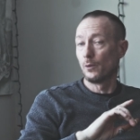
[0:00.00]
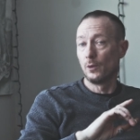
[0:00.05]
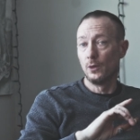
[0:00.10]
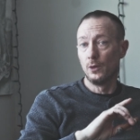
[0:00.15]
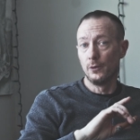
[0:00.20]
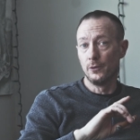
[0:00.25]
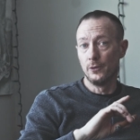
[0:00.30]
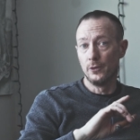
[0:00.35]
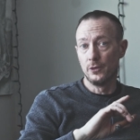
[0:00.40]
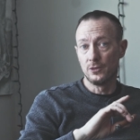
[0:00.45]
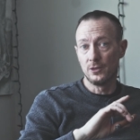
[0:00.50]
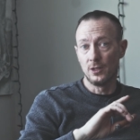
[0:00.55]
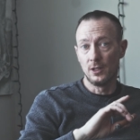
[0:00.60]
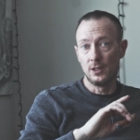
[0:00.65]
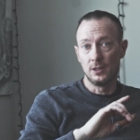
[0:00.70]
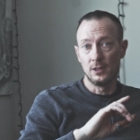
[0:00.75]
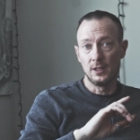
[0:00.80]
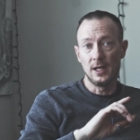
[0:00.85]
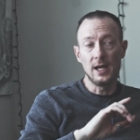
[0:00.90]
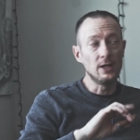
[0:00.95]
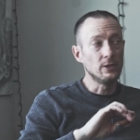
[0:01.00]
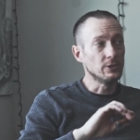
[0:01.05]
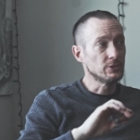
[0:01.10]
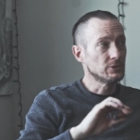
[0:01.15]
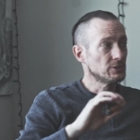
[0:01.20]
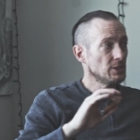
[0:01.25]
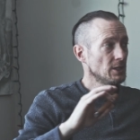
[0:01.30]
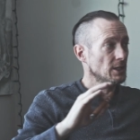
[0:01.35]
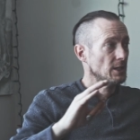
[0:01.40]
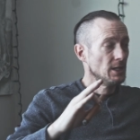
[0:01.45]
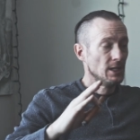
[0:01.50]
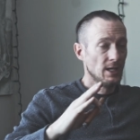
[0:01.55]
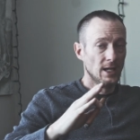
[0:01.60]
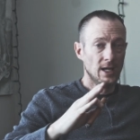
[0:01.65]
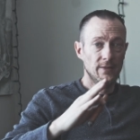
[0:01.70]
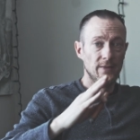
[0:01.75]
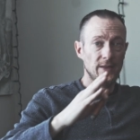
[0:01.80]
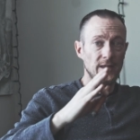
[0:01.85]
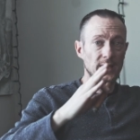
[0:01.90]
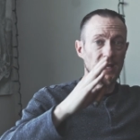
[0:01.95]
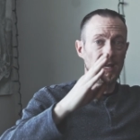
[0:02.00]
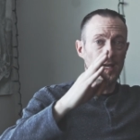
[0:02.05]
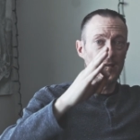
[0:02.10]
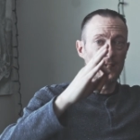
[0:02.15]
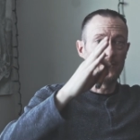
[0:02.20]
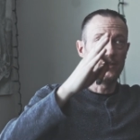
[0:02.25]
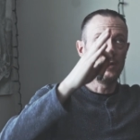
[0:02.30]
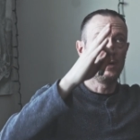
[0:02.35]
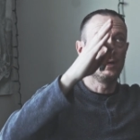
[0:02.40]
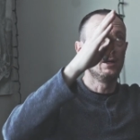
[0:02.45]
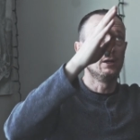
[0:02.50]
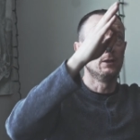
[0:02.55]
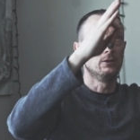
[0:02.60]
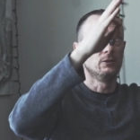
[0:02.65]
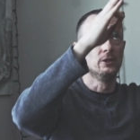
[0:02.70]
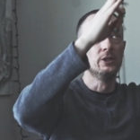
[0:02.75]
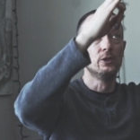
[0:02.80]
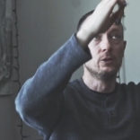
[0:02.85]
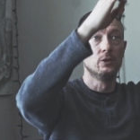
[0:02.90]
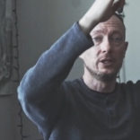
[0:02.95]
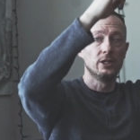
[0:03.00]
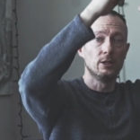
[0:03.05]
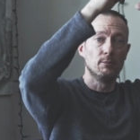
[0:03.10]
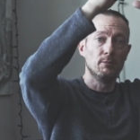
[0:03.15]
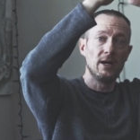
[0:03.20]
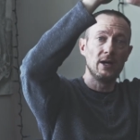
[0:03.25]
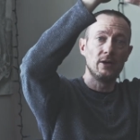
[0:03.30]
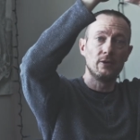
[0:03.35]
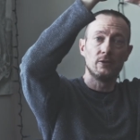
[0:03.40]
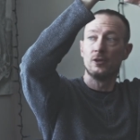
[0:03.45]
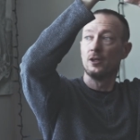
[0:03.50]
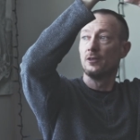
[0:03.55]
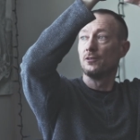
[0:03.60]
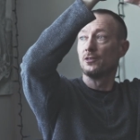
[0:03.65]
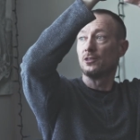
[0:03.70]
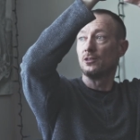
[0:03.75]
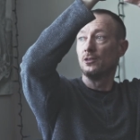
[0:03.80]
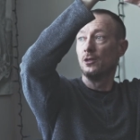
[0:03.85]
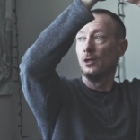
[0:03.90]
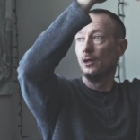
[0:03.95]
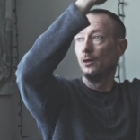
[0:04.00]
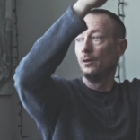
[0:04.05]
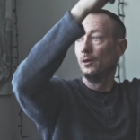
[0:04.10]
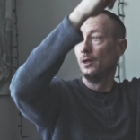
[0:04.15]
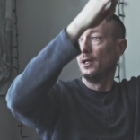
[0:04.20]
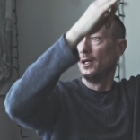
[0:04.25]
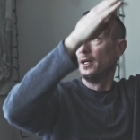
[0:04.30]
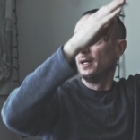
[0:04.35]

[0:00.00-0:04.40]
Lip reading: road there's a house, and they have literally a mountain of snow,